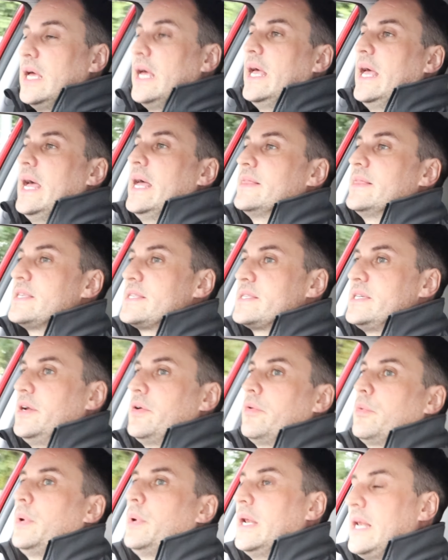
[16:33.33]
And the
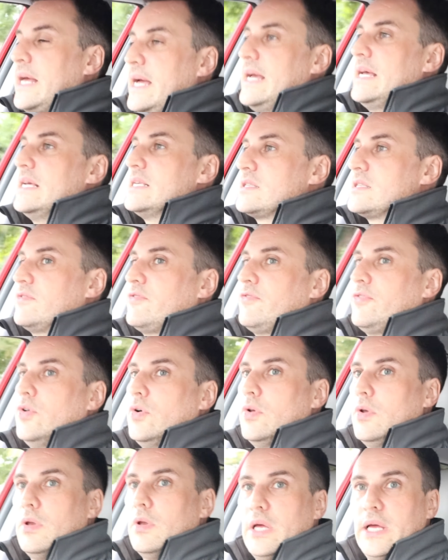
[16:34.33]
steering wheel has
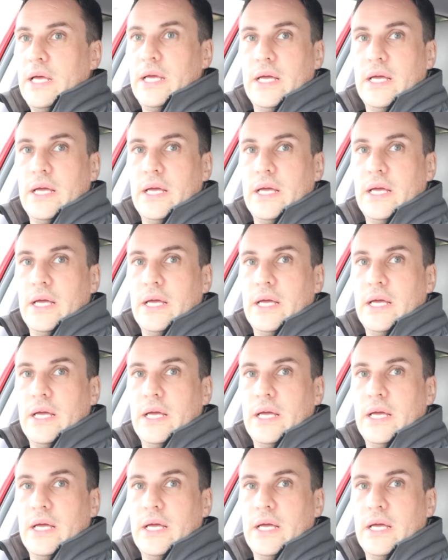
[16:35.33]
full